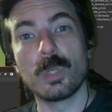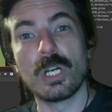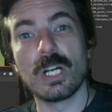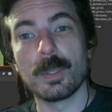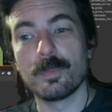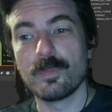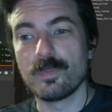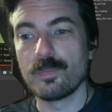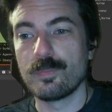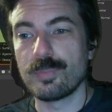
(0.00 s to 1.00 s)

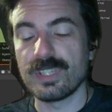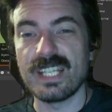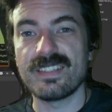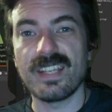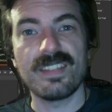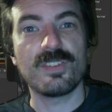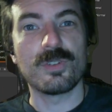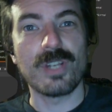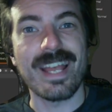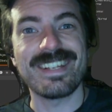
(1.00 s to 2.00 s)
playtest
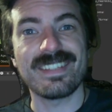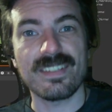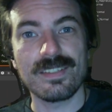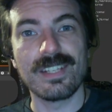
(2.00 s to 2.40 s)
or edit